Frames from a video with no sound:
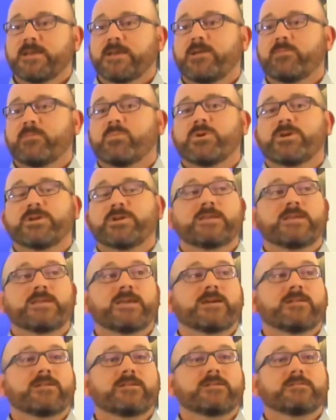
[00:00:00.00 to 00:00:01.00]
and working
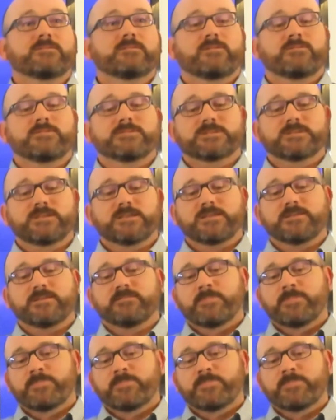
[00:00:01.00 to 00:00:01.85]
out obviously